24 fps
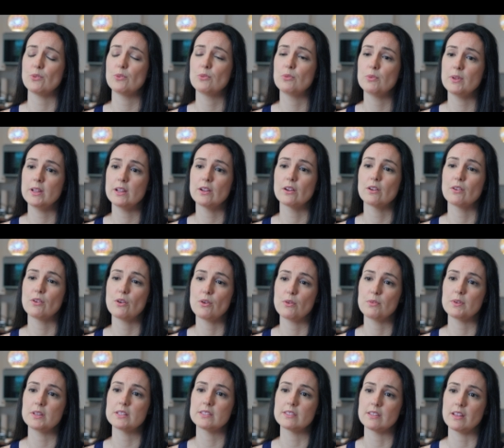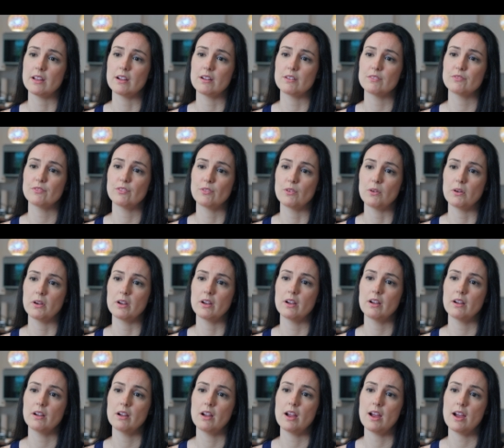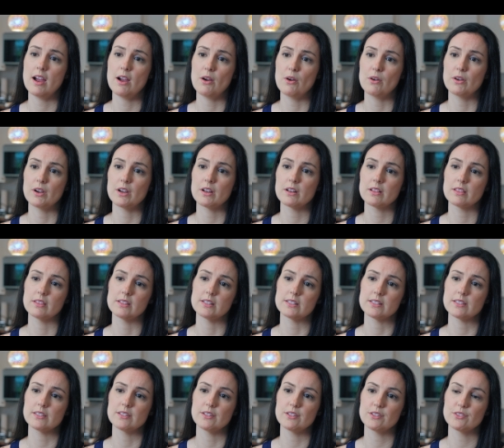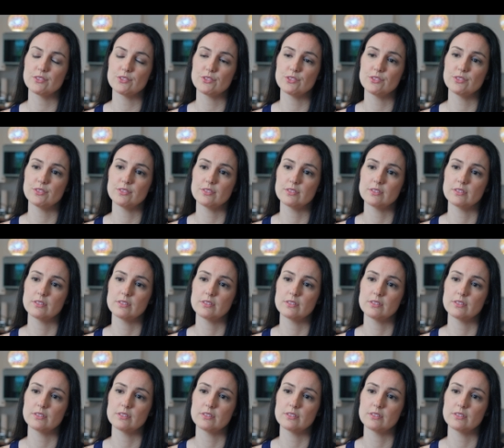we are always there for our listeners.